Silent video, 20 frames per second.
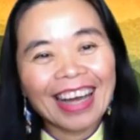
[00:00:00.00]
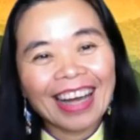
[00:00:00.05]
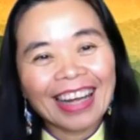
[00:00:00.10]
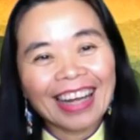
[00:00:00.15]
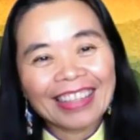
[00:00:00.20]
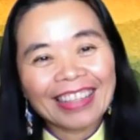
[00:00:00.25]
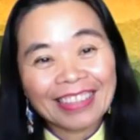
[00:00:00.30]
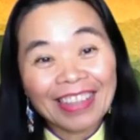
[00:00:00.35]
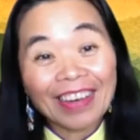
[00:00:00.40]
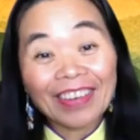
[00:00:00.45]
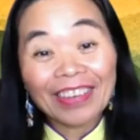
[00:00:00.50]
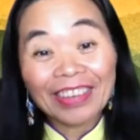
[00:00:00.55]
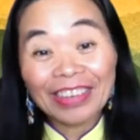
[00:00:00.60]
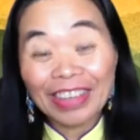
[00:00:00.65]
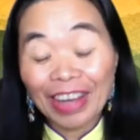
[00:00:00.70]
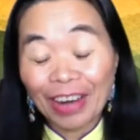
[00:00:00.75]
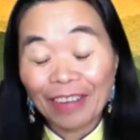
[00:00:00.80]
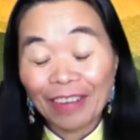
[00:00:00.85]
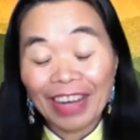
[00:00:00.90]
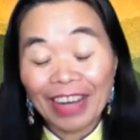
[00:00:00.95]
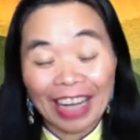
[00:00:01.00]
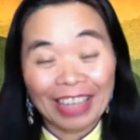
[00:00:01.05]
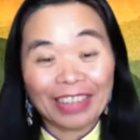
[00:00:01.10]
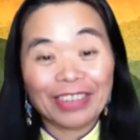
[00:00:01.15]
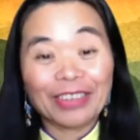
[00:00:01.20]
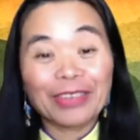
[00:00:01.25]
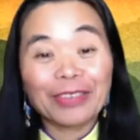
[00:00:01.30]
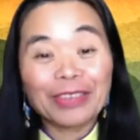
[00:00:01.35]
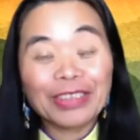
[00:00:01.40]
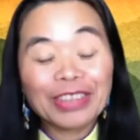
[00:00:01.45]
So, you know, like
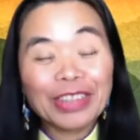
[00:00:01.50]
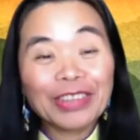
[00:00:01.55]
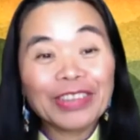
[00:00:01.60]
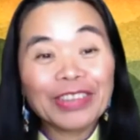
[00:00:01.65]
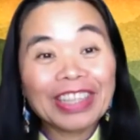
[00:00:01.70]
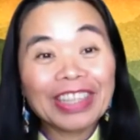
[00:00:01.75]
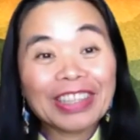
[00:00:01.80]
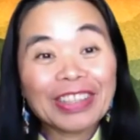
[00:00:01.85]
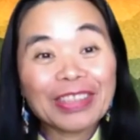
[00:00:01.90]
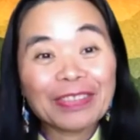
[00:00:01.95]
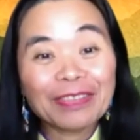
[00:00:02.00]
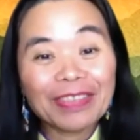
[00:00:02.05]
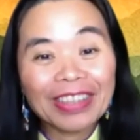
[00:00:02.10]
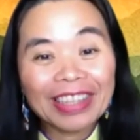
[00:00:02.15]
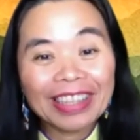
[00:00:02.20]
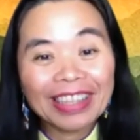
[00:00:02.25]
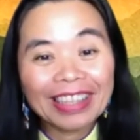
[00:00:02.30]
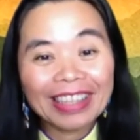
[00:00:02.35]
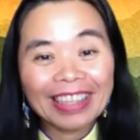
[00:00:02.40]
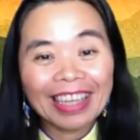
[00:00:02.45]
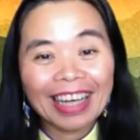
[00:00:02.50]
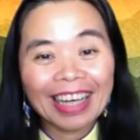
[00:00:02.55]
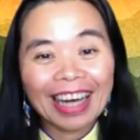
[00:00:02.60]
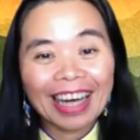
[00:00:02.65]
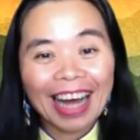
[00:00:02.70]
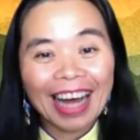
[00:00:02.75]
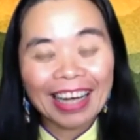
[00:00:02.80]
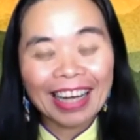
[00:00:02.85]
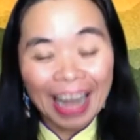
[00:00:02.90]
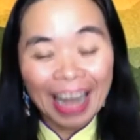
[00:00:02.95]
you need to be
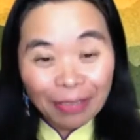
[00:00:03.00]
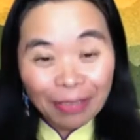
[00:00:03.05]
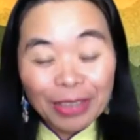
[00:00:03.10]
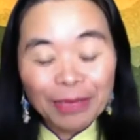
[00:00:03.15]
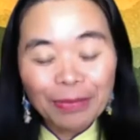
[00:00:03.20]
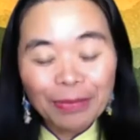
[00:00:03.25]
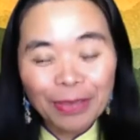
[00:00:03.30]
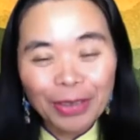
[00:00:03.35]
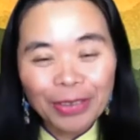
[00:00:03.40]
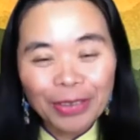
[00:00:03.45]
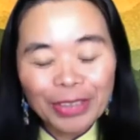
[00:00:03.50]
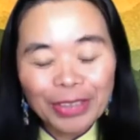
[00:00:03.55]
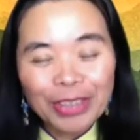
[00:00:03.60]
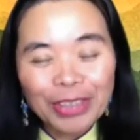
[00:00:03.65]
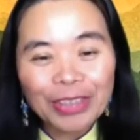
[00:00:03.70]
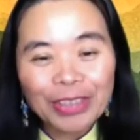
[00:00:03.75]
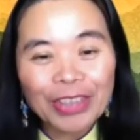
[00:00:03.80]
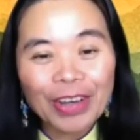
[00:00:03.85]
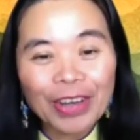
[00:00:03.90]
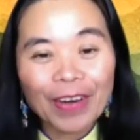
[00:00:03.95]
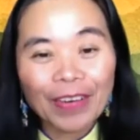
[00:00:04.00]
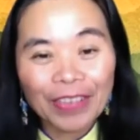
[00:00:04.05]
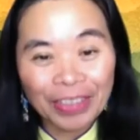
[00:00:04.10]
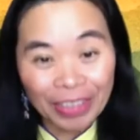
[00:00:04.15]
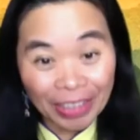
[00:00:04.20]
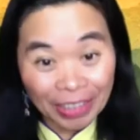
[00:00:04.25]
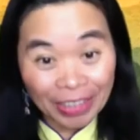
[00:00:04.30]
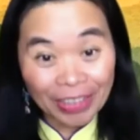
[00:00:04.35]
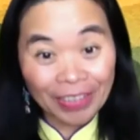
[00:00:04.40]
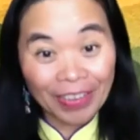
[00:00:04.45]
adaptable to your
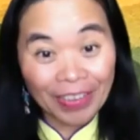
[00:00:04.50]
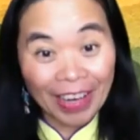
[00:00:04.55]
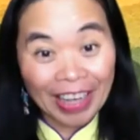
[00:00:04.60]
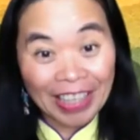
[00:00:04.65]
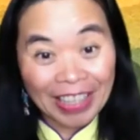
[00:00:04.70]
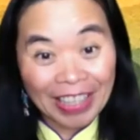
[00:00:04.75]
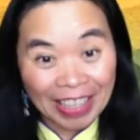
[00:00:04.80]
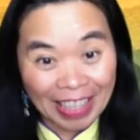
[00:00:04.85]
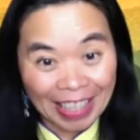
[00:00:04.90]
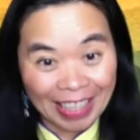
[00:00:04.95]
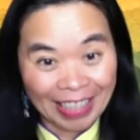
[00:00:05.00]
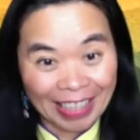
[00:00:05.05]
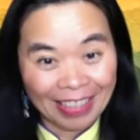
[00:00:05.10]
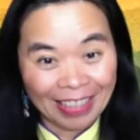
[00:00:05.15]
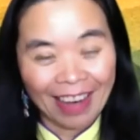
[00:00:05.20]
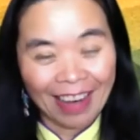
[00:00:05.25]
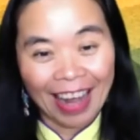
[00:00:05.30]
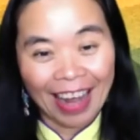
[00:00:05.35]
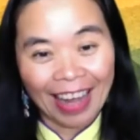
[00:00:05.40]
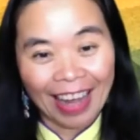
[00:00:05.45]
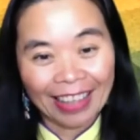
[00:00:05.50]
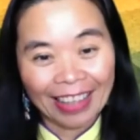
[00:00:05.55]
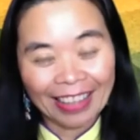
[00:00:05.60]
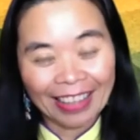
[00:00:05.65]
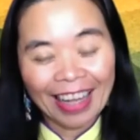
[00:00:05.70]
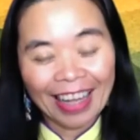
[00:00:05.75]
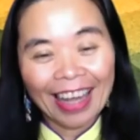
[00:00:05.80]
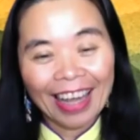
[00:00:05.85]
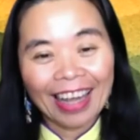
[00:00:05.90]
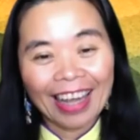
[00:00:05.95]
situation, right?
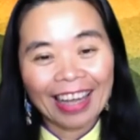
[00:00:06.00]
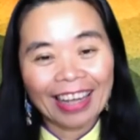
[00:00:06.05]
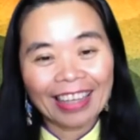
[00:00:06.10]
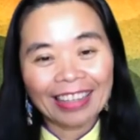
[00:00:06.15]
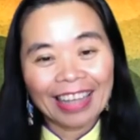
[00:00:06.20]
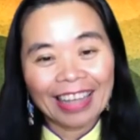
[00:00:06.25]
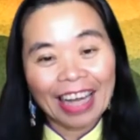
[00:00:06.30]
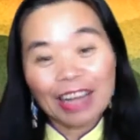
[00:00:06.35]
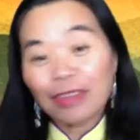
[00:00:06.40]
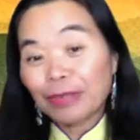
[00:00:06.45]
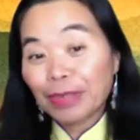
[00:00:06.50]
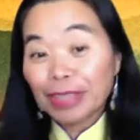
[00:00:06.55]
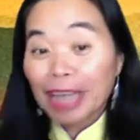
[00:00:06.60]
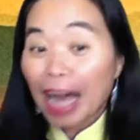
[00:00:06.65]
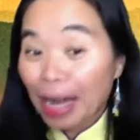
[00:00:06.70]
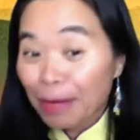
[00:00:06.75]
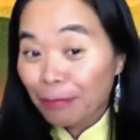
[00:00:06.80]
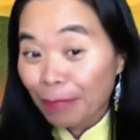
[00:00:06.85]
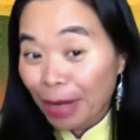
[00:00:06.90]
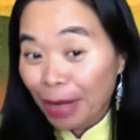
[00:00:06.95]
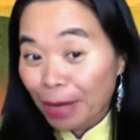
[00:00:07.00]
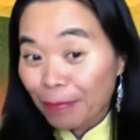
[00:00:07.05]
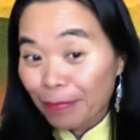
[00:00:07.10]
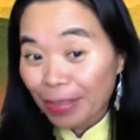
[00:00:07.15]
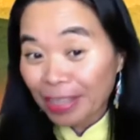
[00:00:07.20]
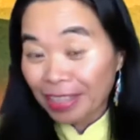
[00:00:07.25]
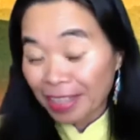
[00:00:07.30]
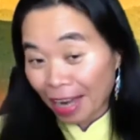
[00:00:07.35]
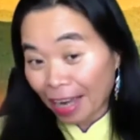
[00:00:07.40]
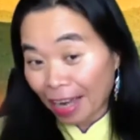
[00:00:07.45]
And I mean, I might be
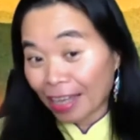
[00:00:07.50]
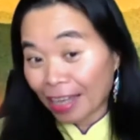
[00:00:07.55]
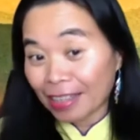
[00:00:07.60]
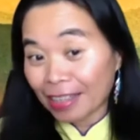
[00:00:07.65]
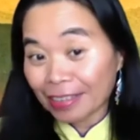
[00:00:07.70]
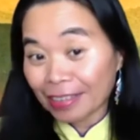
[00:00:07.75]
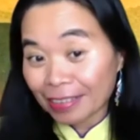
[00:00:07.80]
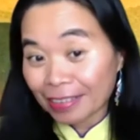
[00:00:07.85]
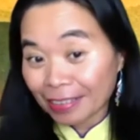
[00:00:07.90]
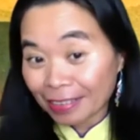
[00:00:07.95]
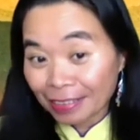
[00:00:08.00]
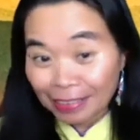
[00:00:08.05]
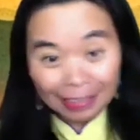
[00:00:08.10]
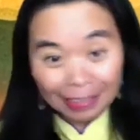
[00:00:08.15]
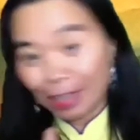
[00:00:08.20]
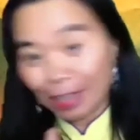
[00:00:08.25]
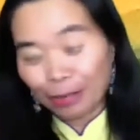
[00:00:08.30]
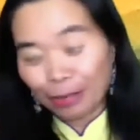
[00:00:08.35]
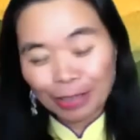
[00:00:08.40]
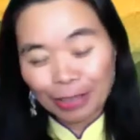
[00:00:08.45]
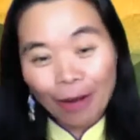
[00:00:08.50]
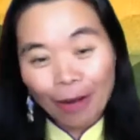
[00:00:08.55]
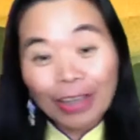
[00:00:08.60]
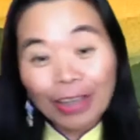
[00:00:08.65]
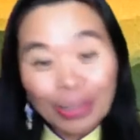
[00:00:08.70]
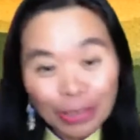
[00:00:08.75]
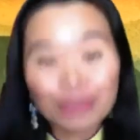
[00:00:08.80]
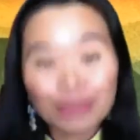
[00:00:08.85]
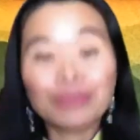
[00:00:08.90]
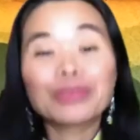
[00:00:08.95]
nice, you know, talking to
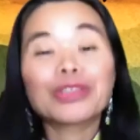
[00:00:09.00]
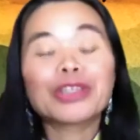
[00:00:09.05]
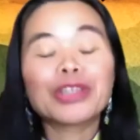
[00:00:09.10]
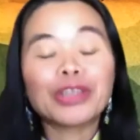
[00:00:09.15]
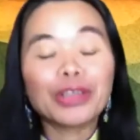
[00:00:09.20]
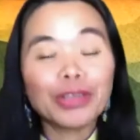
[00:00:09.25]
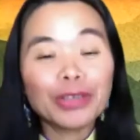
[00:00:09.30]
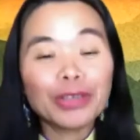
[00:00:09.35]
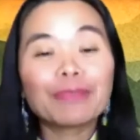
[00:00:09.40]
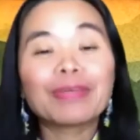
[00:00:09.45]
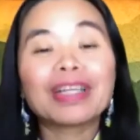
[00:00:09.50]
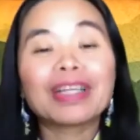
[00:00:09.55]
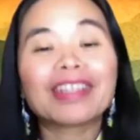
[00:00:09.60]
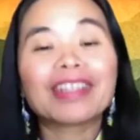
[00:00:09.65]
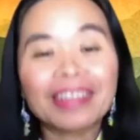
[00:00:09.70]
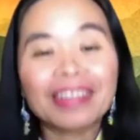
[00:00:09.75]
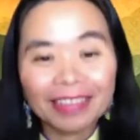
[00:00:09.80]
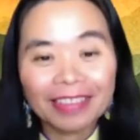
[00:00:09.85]
you because